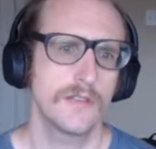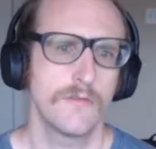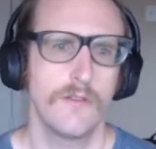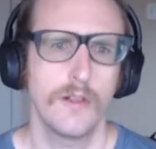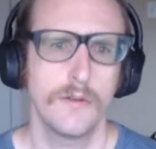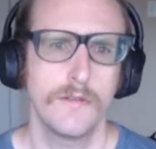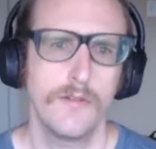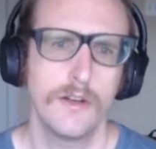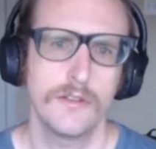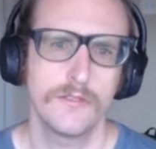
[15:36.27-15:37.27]
the following
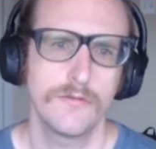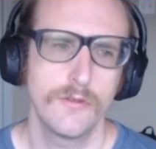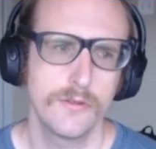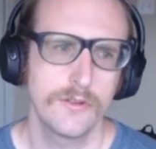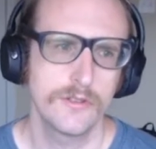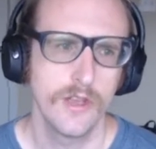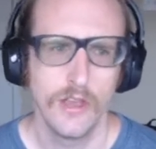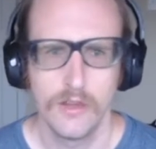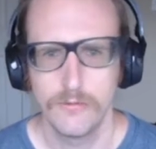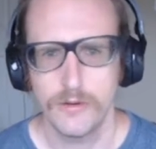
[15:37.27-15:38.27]
files and folders,
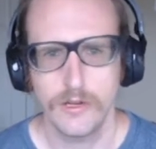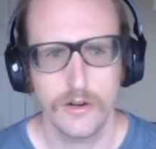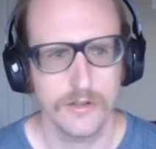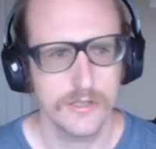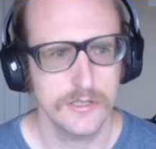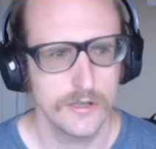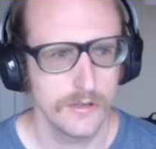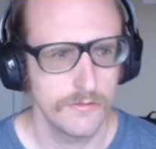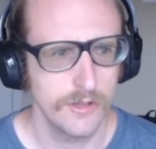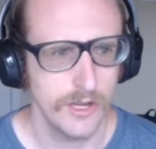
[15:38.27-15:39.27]
regardless
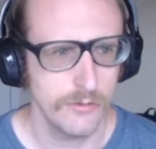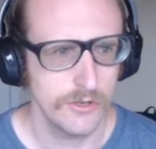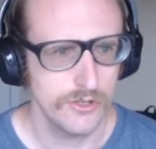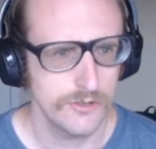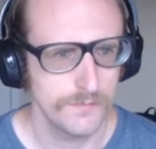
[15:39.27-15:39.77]
of language.